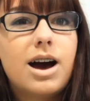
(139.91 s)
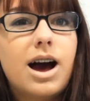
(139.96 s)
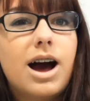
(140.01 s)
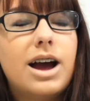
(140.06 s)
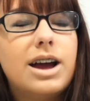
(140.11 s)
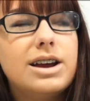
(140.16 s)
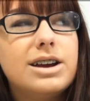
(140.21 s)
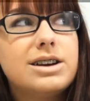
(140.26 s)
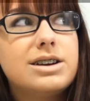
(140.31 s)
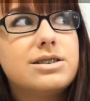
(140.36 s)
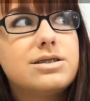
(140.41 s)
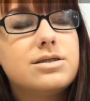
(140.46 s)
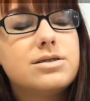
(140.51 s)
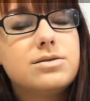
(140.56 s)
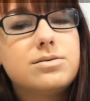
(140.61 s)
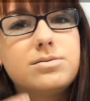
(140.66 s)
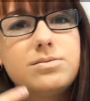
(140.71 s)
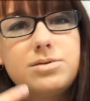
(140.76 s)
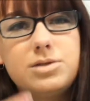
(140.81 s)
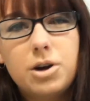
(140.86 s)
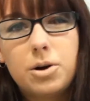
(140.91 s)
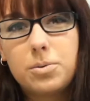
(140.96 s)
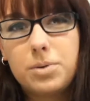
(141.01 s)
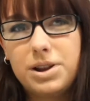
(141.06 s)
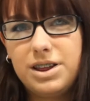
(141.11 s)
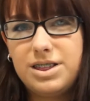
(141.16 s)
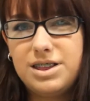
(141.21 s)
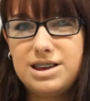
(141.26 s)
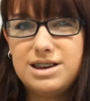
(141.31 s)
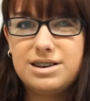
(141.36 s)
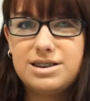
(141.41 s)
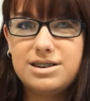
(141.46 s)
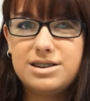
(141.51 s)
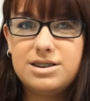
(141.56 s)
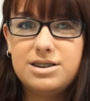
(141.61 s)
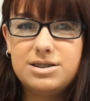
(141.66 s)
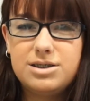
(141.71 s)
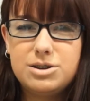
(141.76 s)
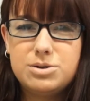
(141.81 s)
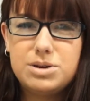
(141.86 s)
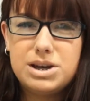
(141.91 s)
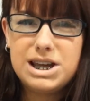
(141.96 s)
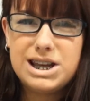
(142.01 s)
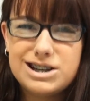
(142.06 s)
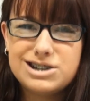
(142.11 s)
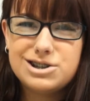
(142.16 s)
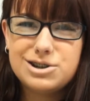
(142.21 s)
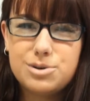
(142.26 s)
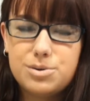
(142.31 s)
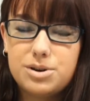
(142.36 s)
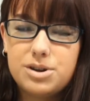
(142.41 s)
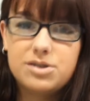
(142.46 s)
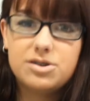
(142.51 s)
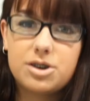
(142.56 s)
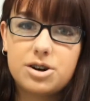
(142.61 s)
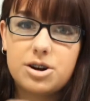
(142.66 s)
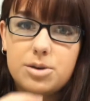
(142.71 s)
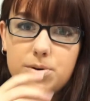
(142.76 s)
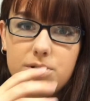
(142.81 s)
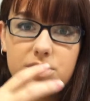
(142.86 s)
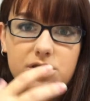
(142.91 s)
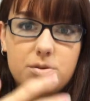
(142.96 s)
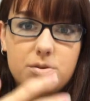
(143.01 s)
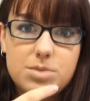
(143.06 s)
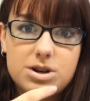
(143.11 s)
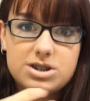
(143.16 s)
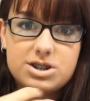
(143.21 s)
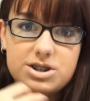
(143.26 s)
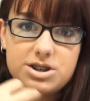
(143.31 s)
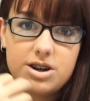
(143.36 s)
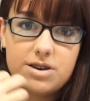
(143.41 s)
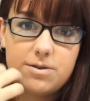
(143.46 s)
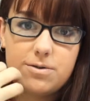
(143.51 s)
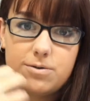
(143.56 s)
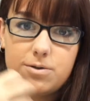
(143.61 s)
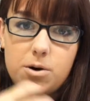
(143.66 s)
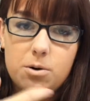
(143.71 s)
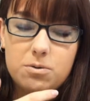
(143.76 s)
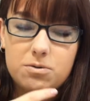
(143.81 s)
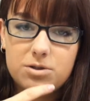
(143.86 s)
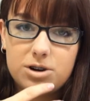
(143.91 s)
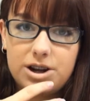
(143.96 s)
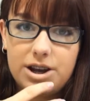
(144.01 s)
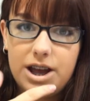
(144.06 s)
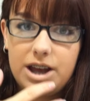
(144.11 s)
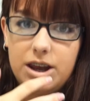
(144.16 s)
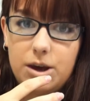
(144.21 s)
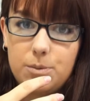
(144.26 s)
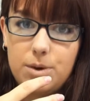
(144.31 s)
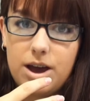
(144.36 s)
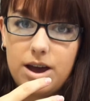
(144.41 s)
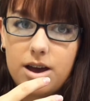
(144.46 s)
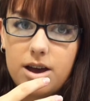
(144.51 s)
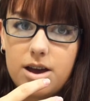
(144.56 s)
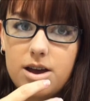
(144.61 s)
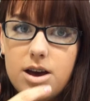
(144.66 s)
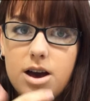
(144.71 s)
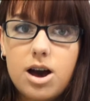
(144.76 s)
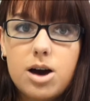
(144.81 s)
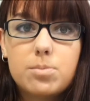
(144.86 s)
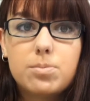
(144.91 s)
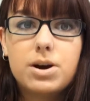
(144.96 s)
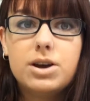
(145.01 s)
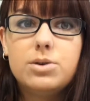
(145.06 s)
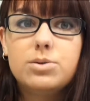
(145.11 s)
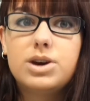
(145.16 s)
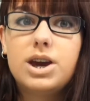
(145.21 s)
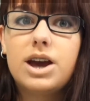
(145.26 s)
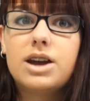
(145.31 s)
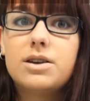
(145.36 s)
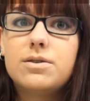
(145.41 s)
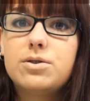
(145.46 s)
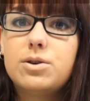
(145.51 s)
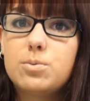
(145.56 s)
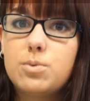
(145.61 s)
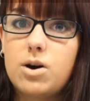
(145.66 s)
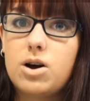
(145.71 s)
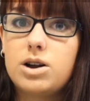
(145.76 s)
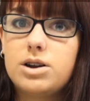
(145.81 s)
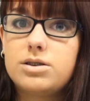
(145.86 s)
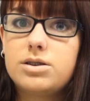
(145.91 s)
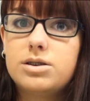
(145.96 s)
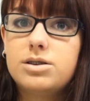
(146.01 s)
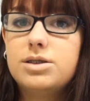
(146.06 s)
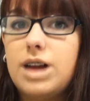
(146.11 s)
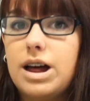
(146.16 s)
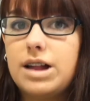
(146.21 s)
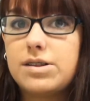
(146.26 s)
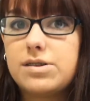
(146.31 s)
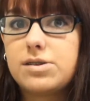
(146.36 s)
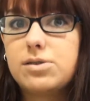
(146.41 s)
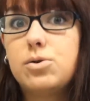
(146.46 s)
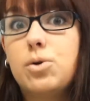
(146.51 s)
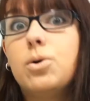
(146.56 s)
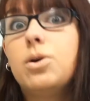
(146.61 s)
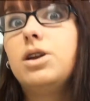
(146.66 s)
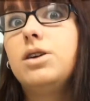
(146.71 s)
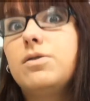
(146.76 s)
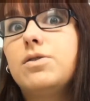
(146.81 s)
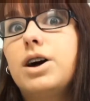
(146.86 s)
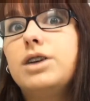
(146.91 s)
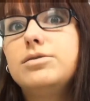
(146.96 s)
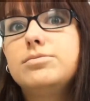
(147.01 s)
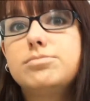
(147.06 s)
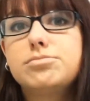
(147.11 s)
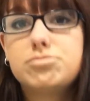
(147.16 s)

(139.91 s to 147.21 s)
I don't really think you need to, because you're going to put so much stuff over it anyway, but you can if you want. That's totally fine.